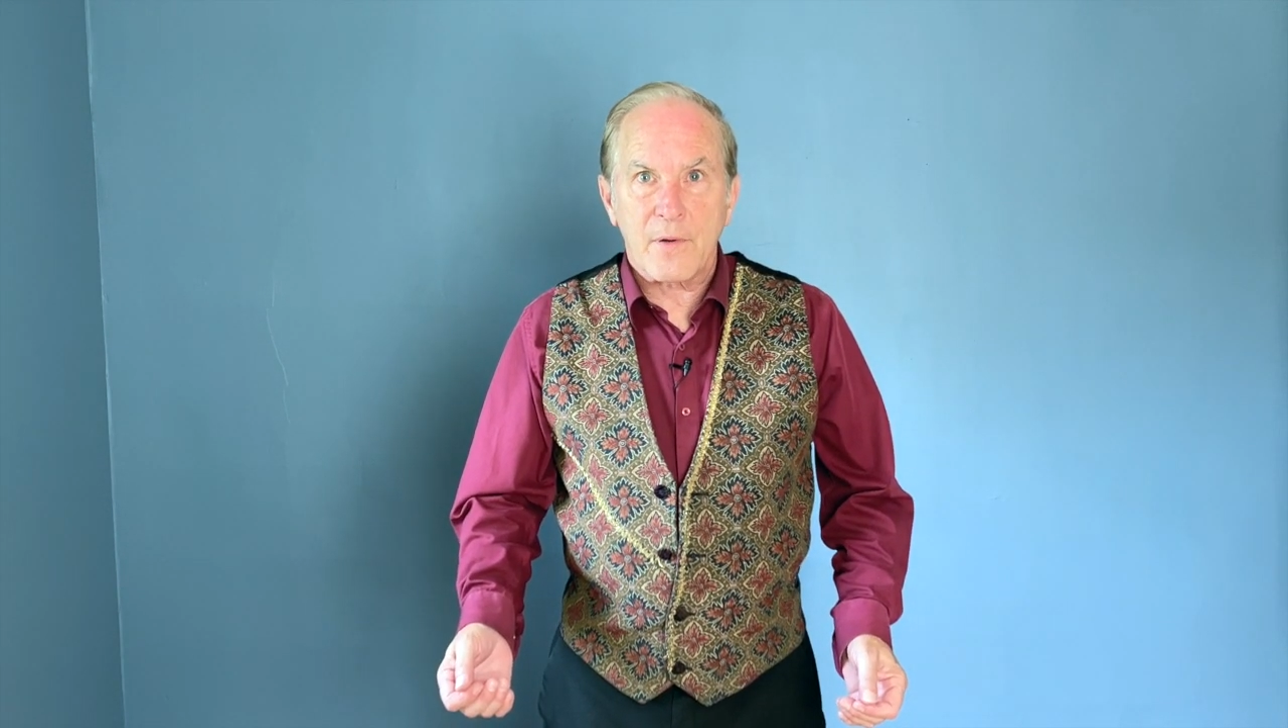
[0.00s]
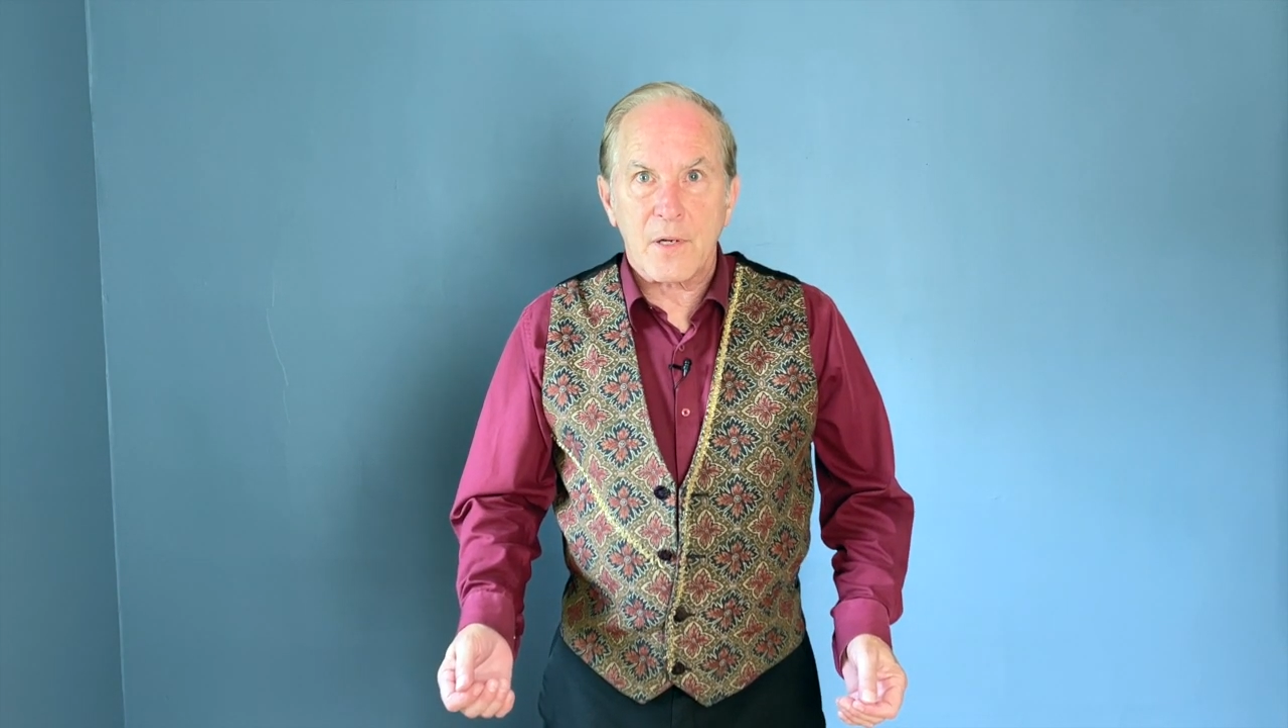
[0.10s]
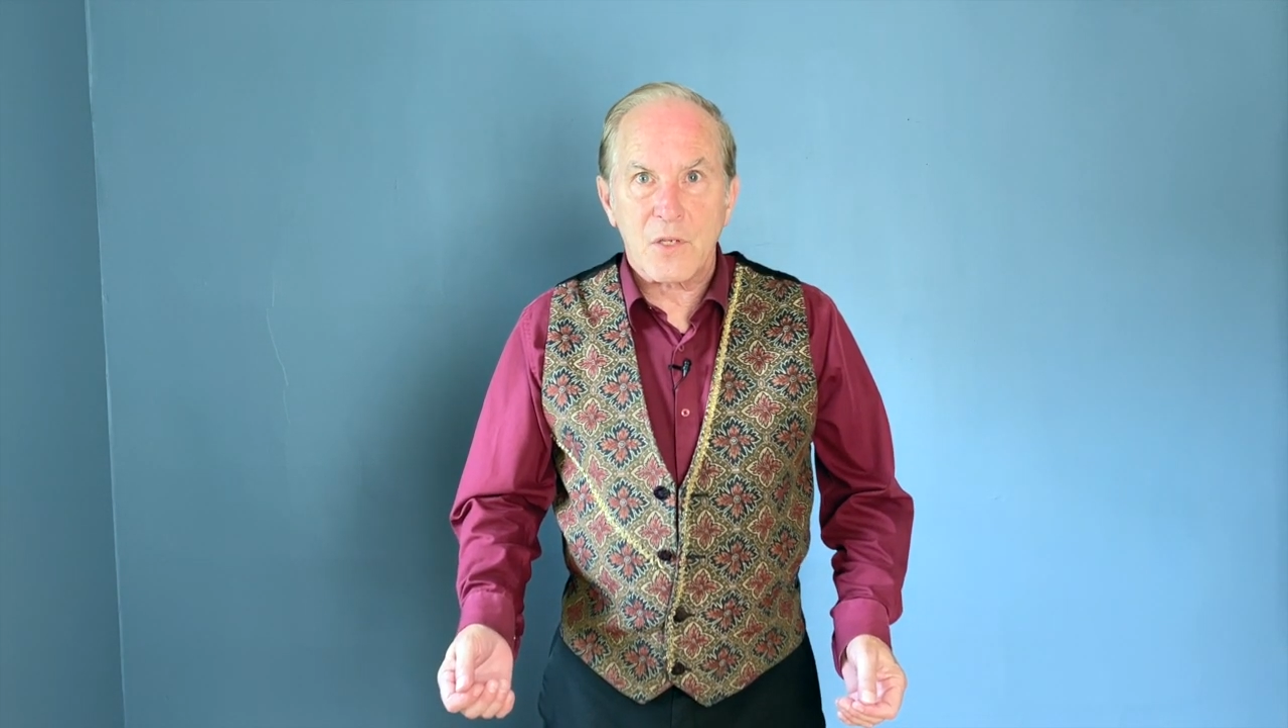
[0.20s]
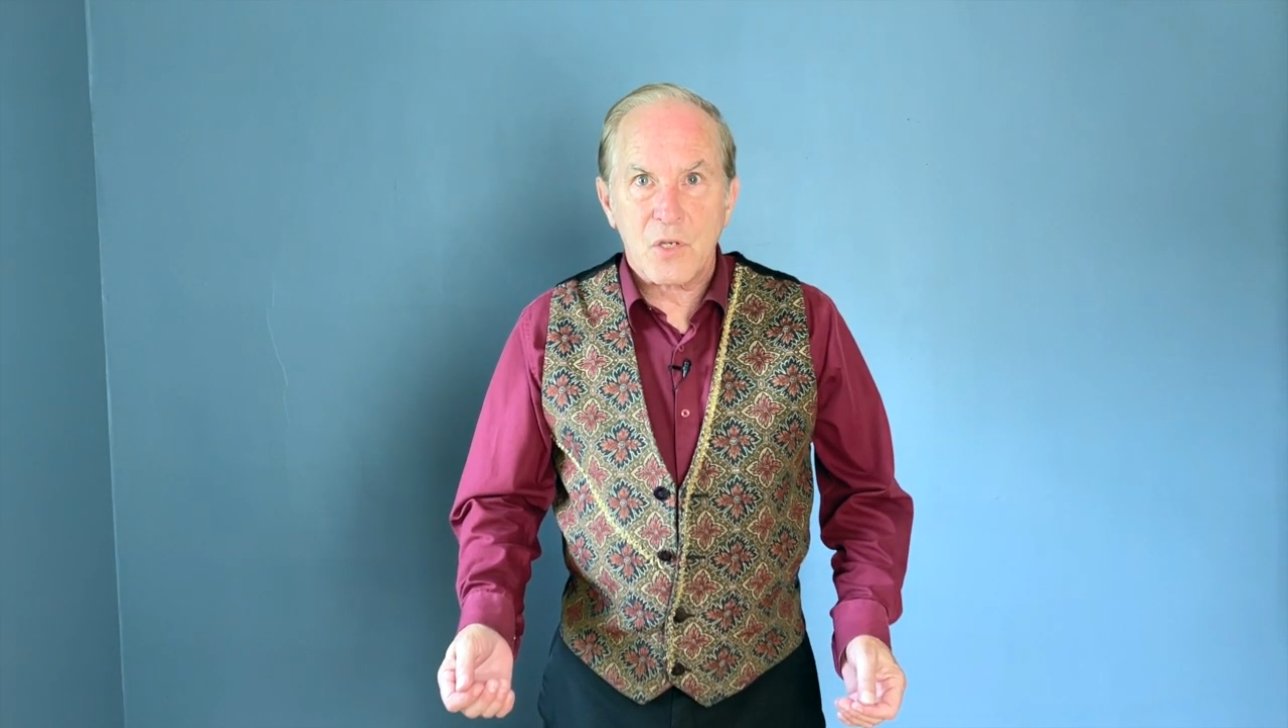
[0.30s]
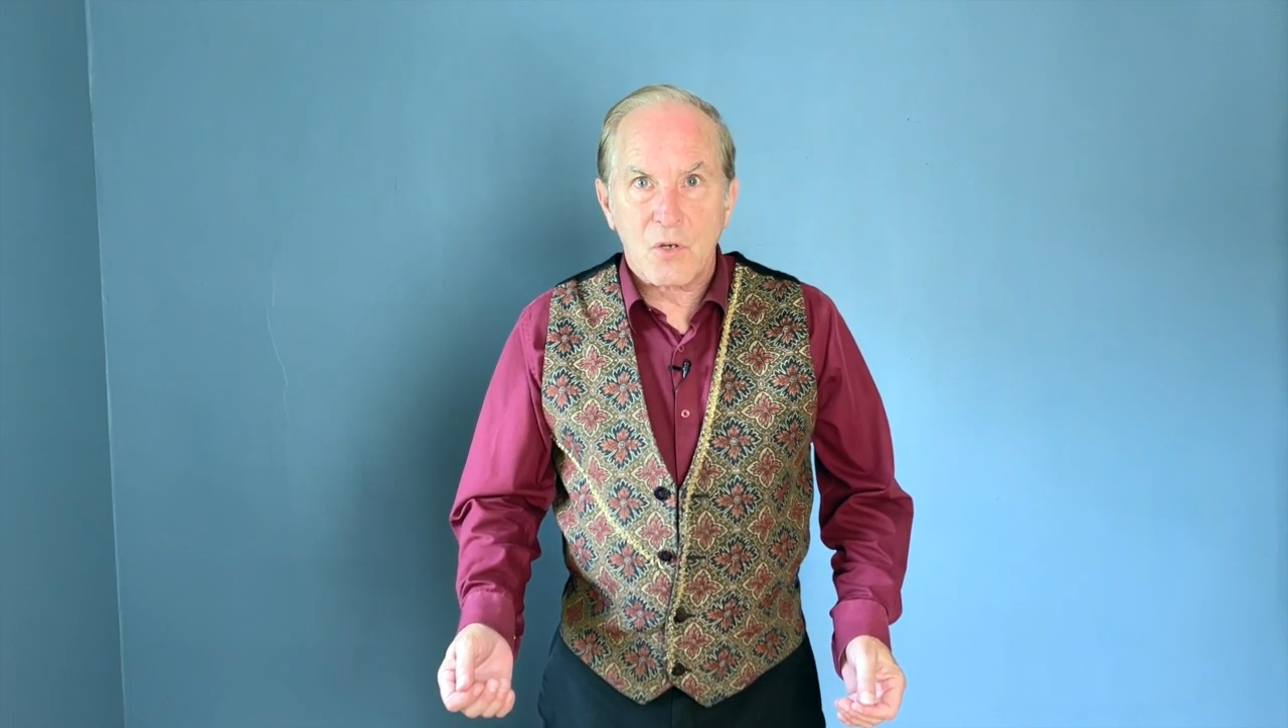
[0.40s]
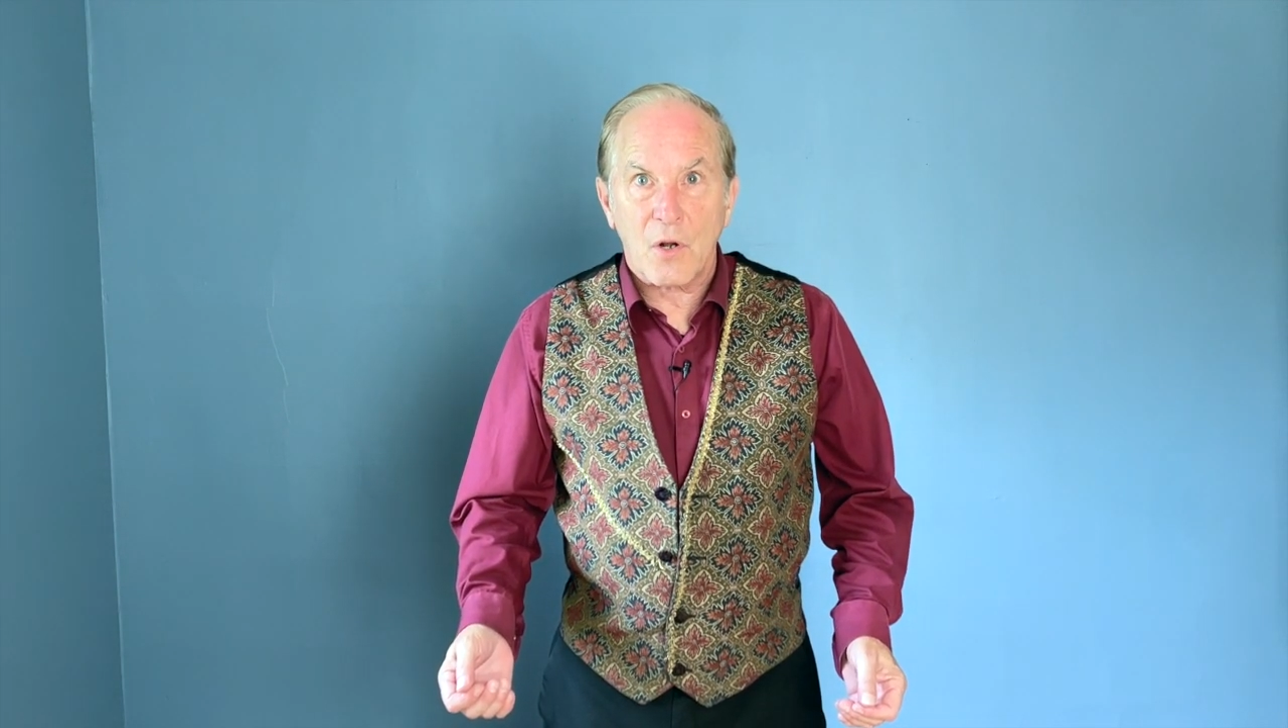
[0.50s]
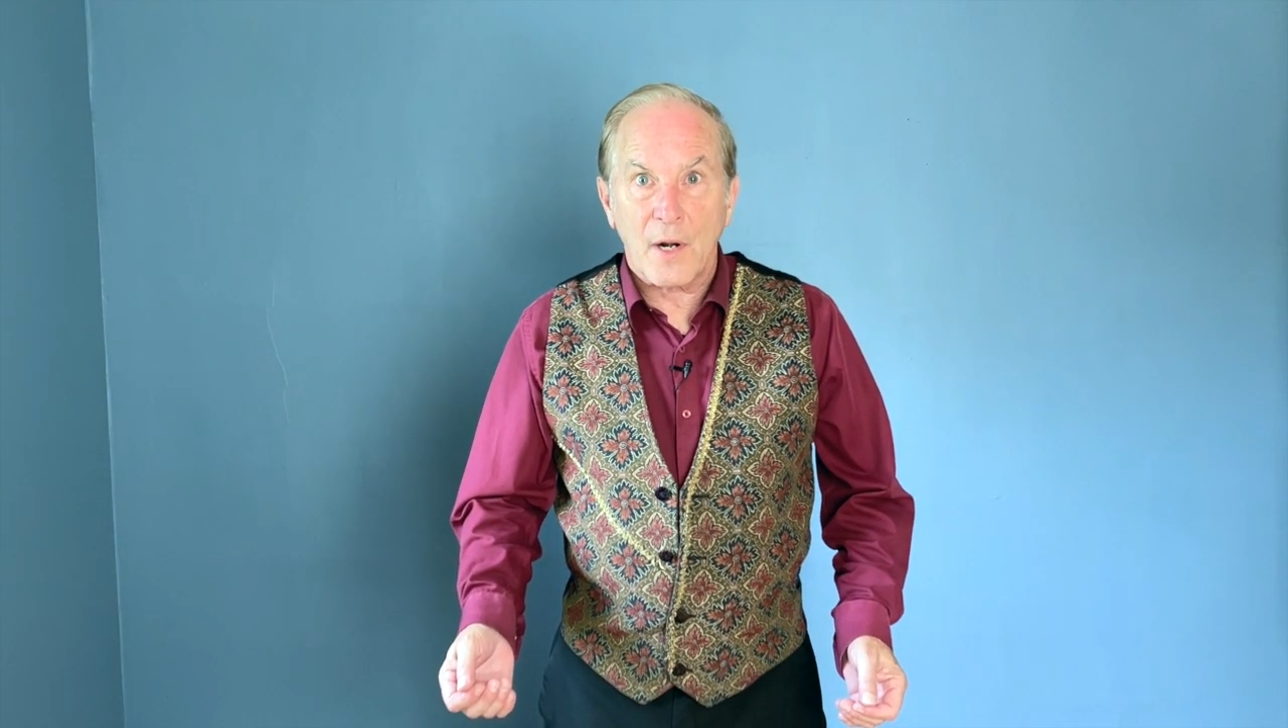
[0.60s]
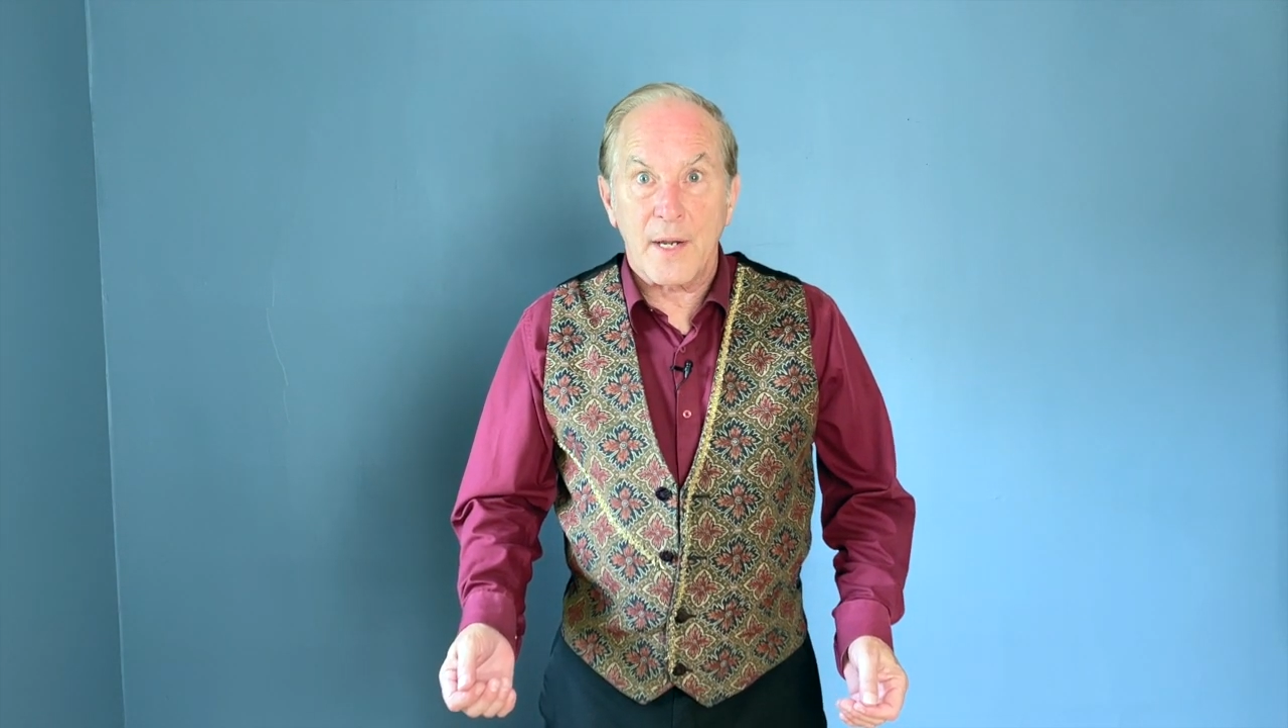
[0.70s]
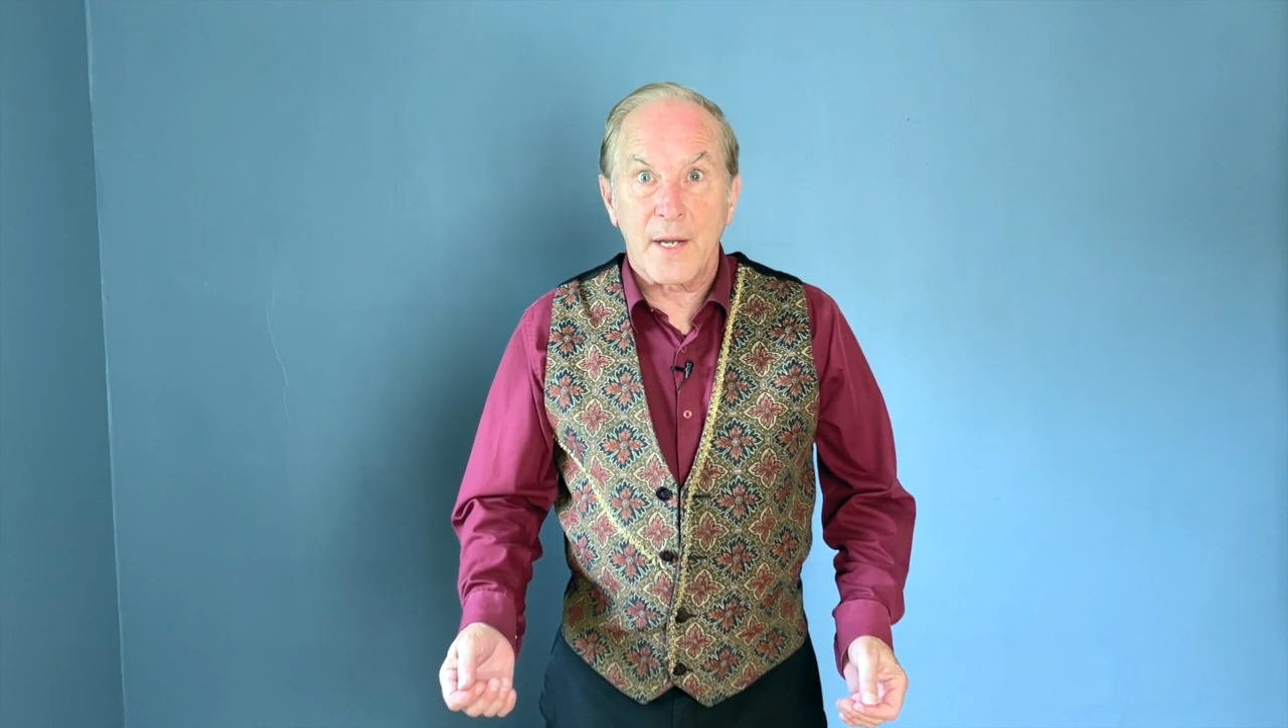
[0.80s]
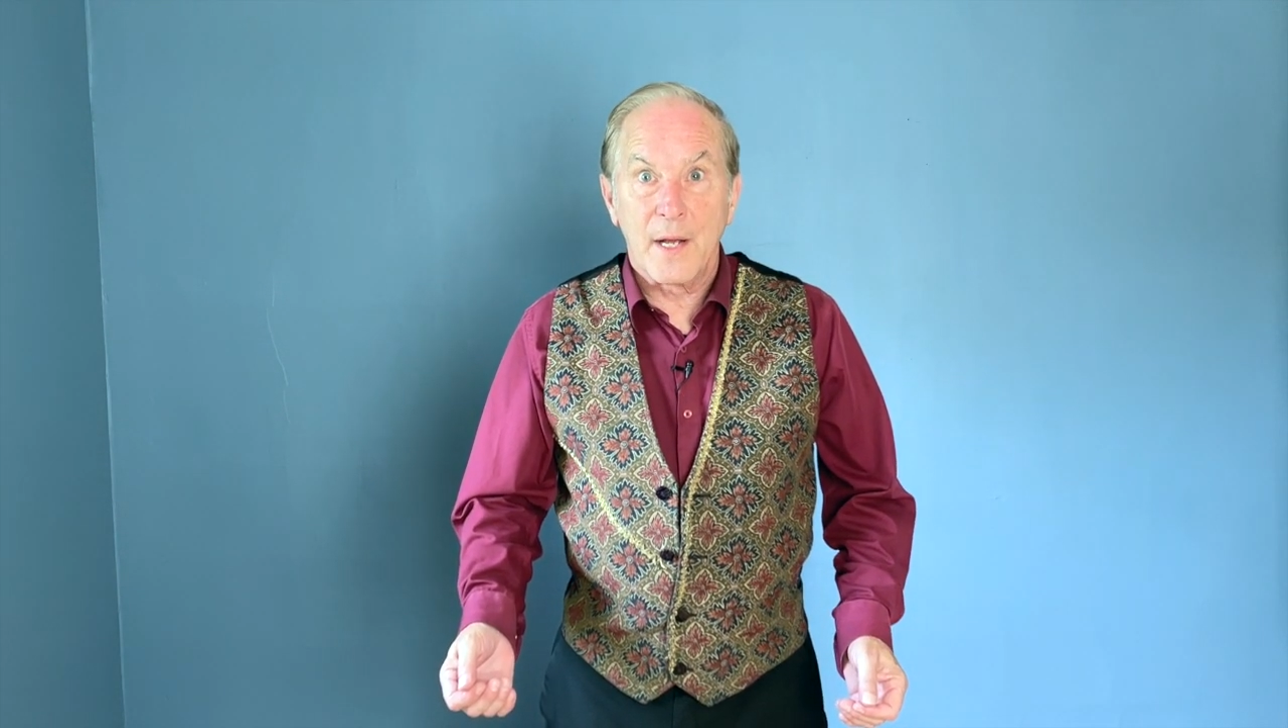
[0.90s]
in
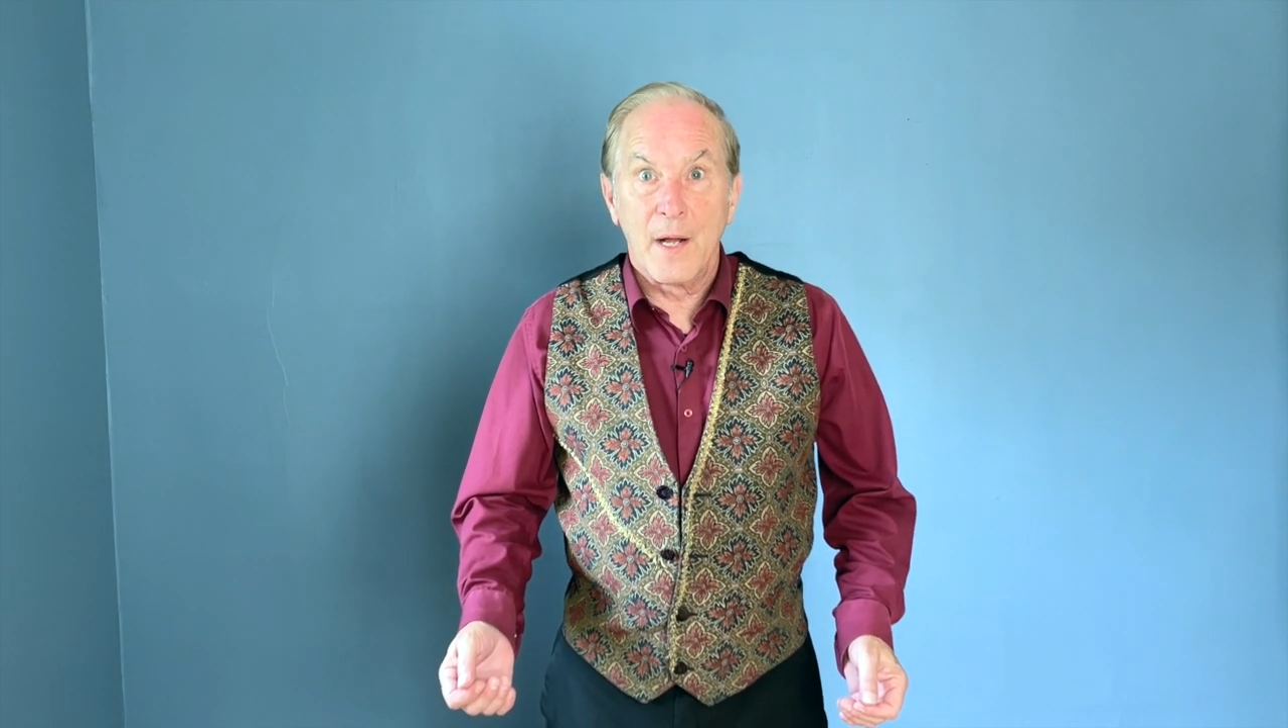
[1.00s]
Scotland